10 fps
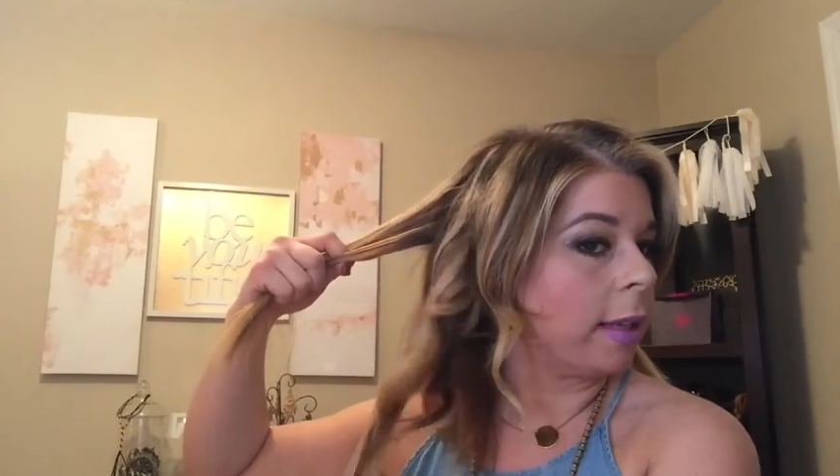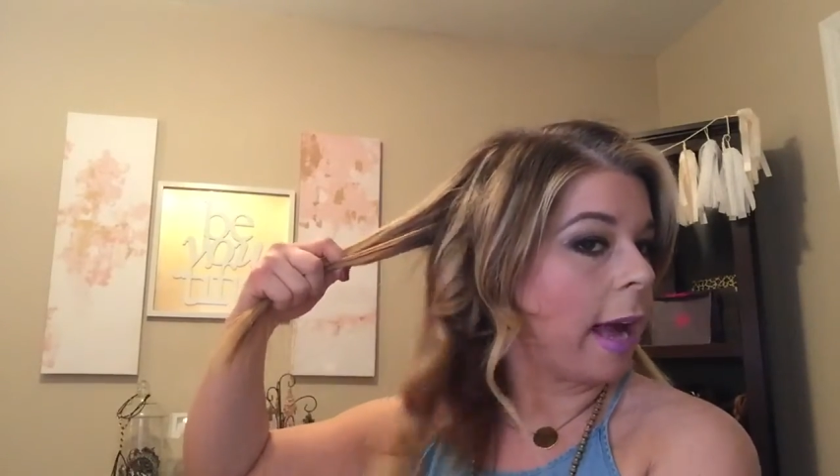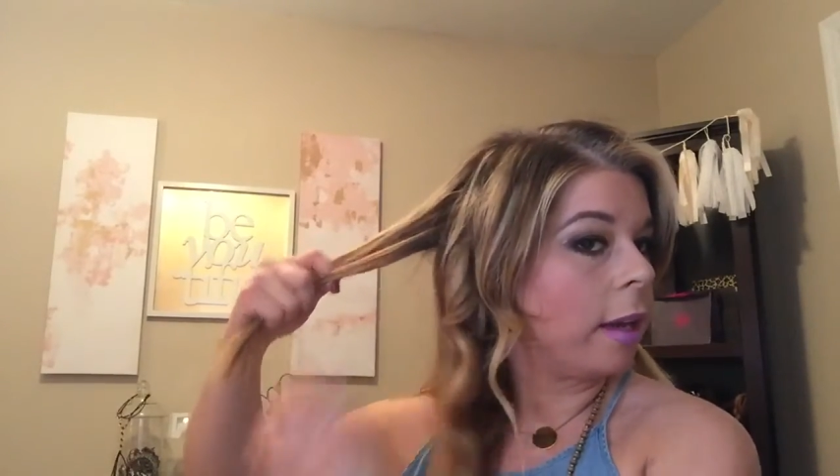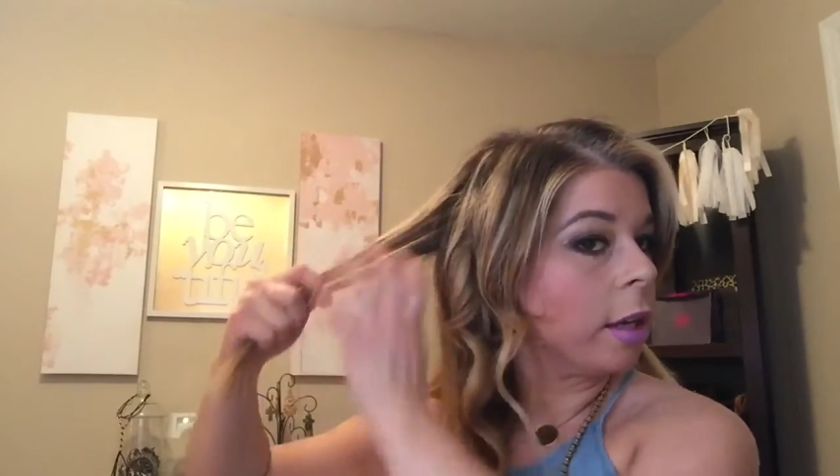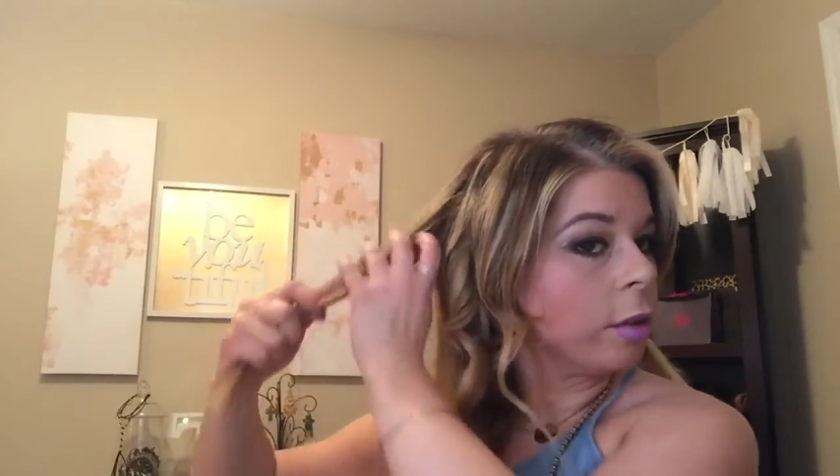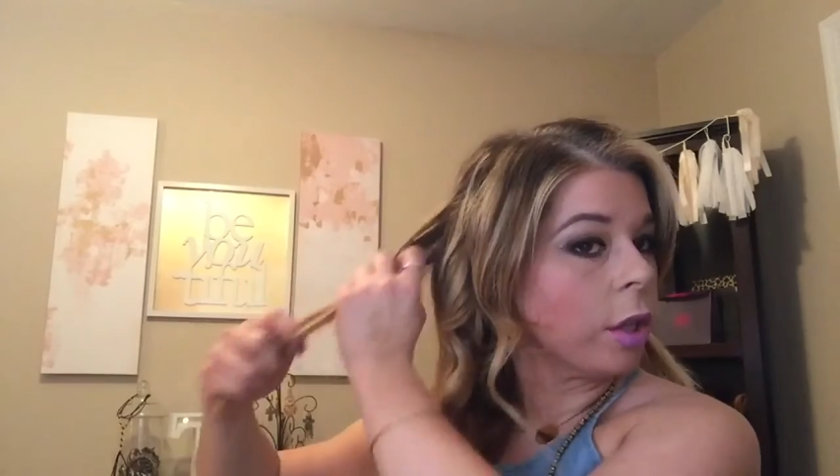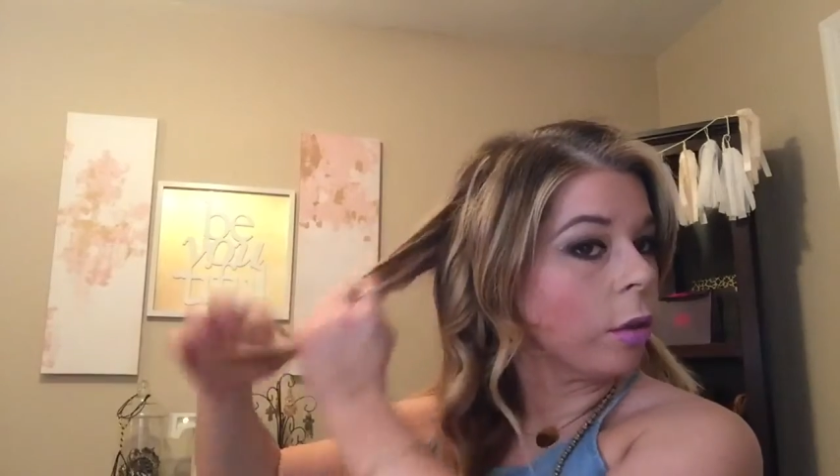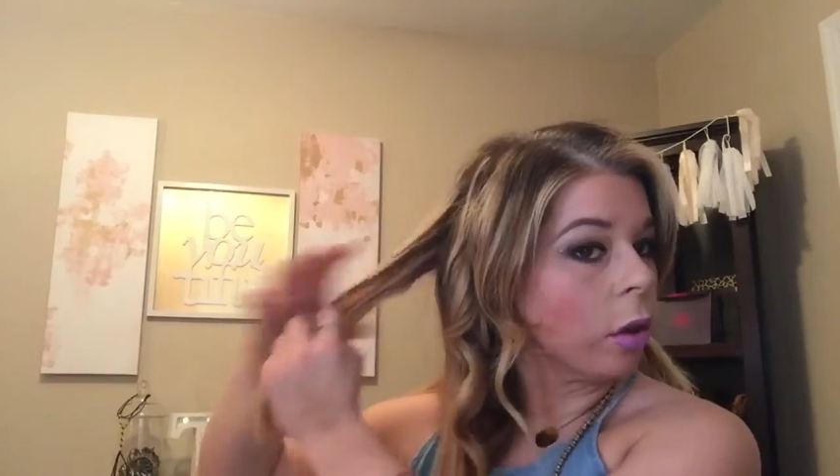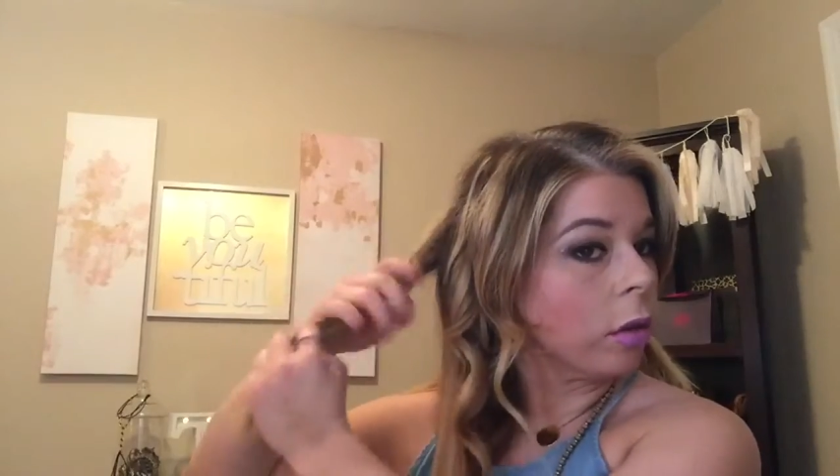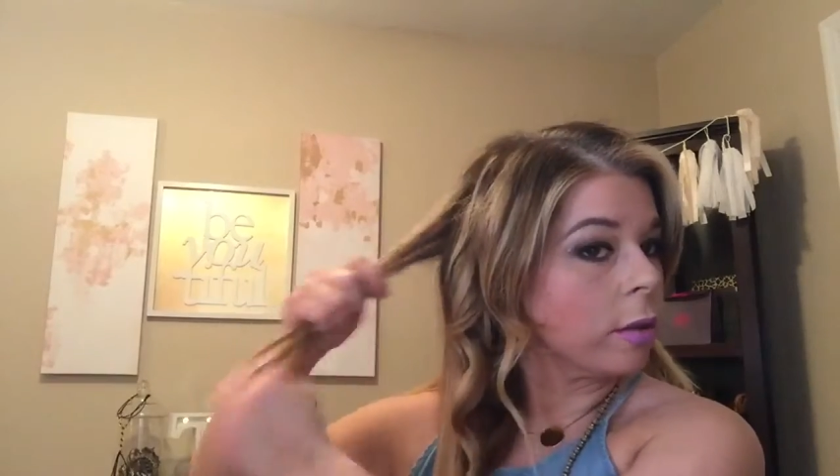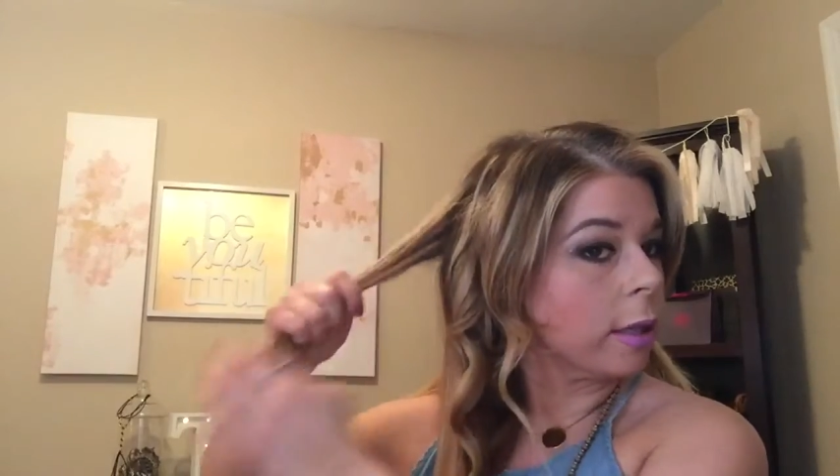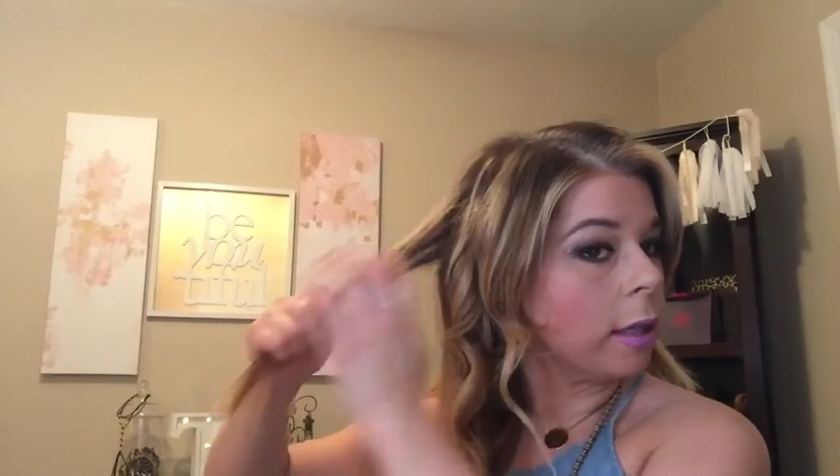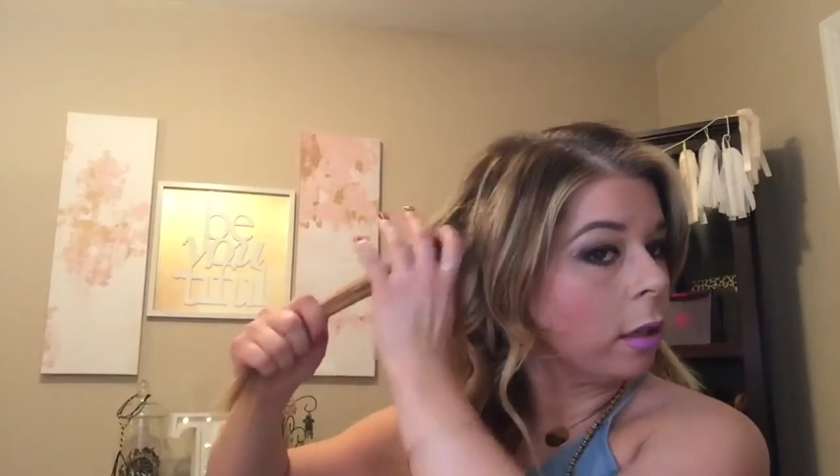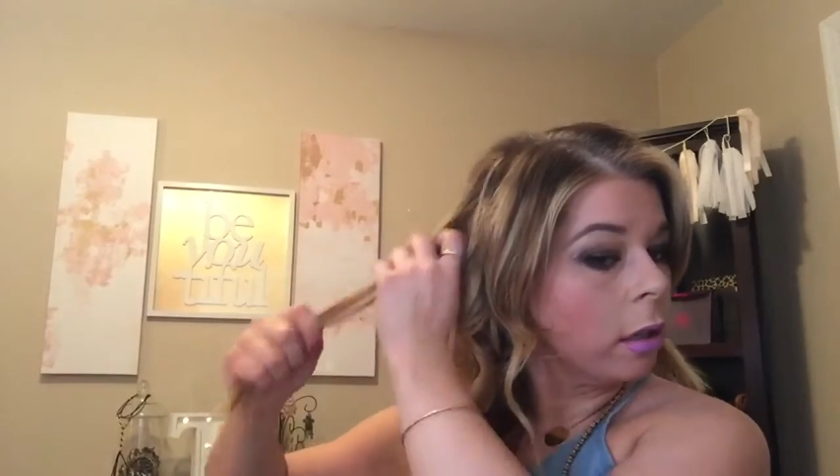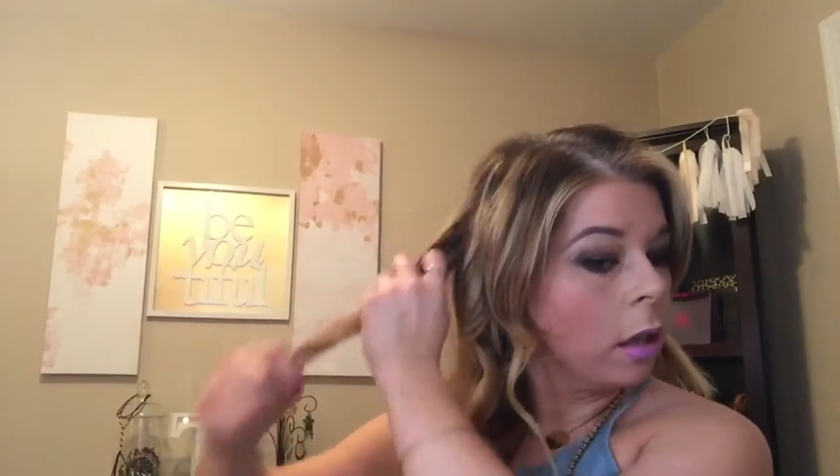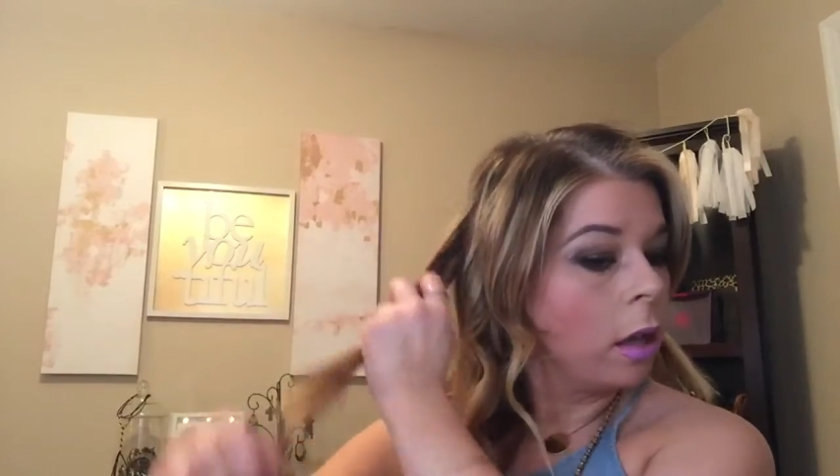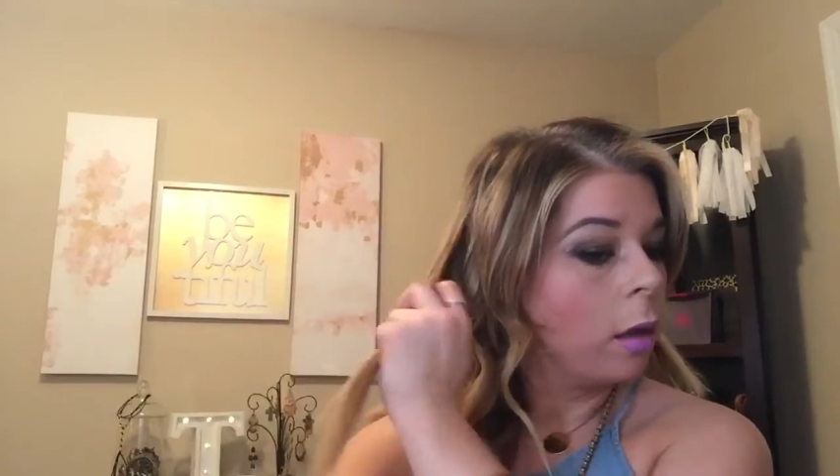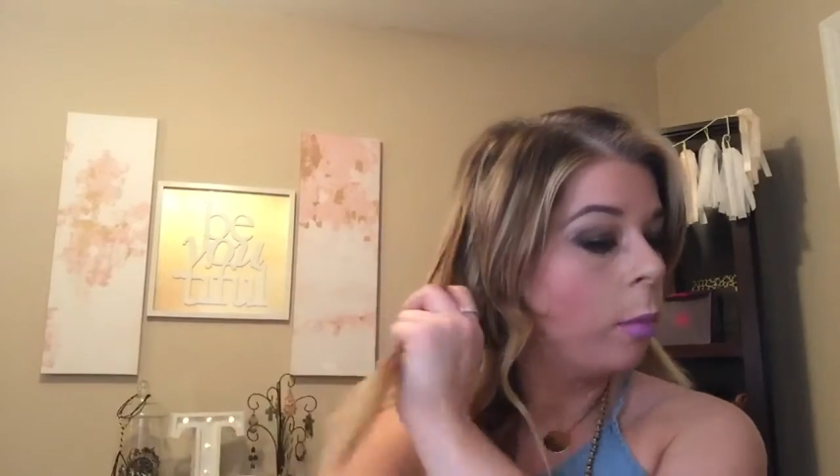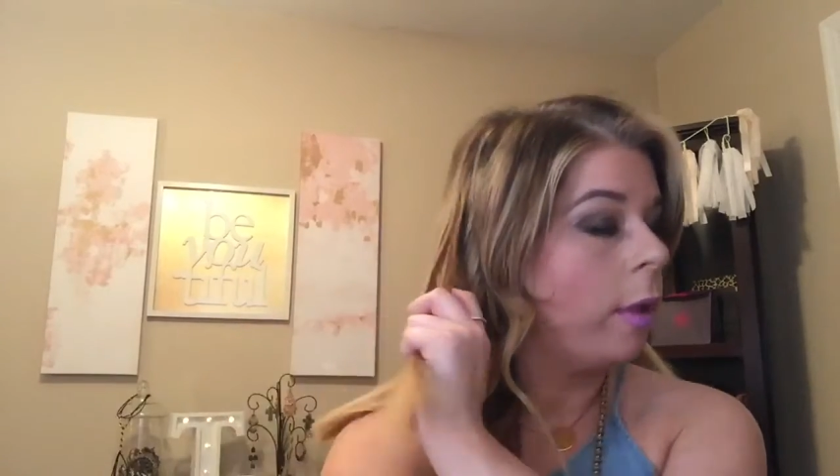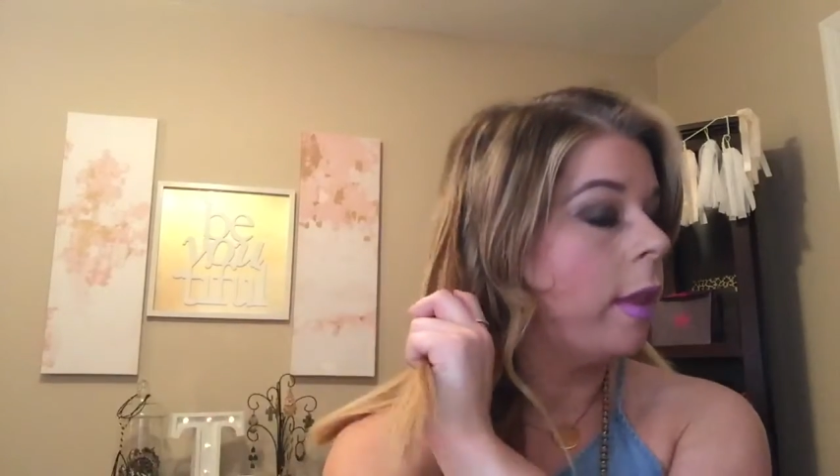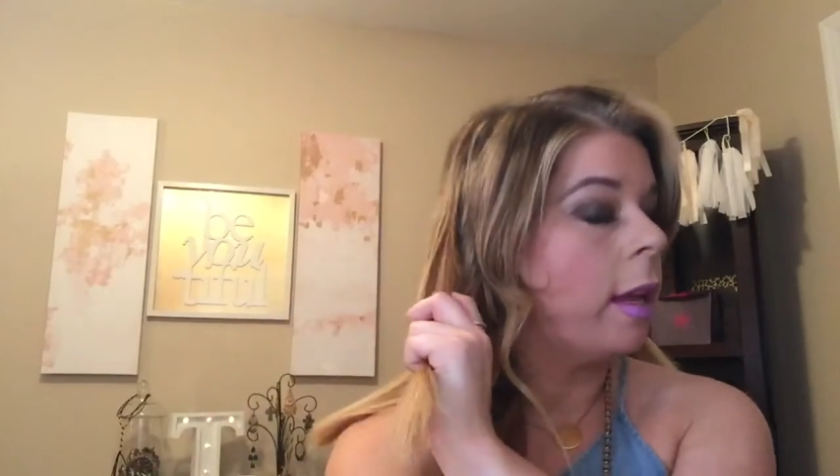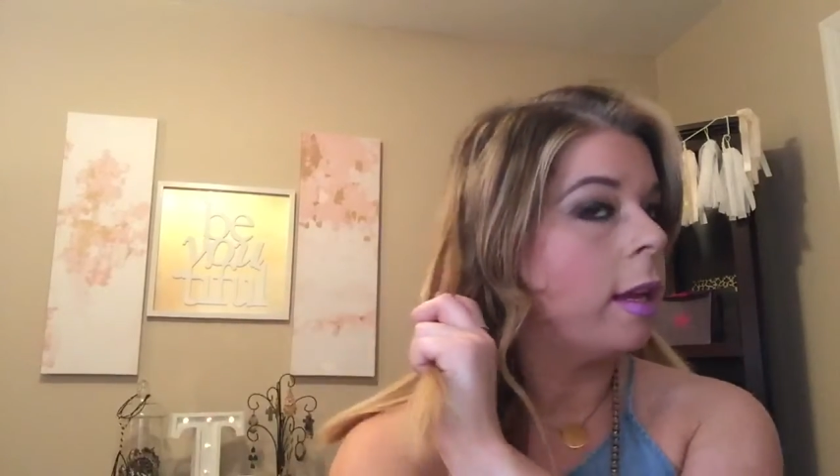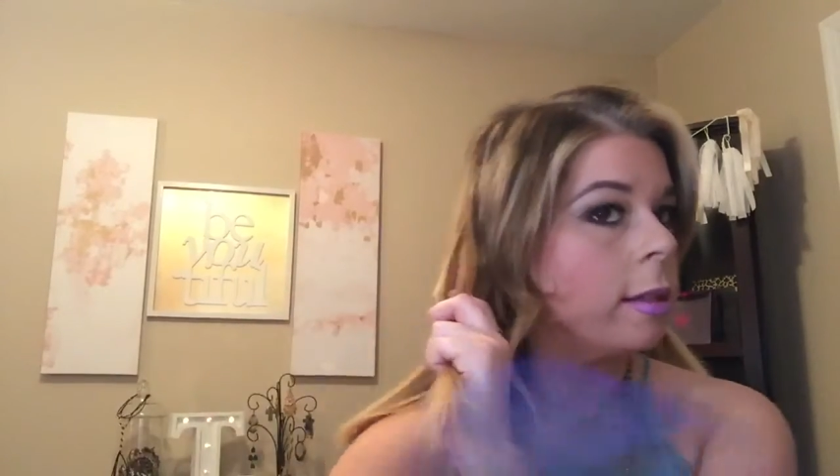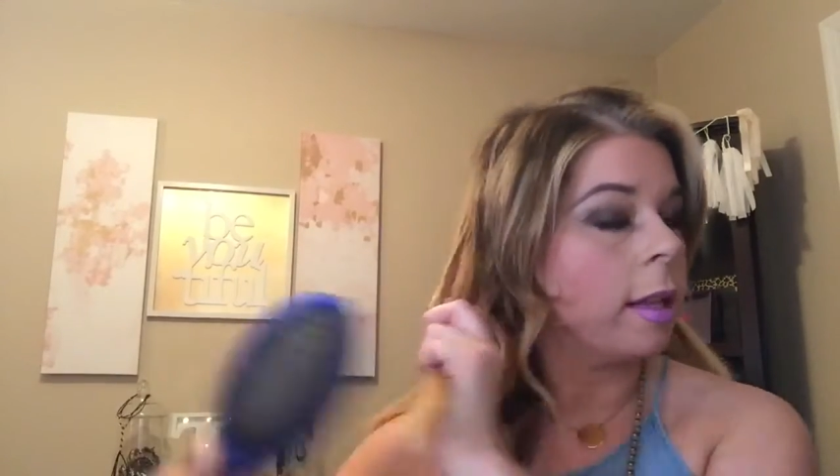that and do 2 curls in with this.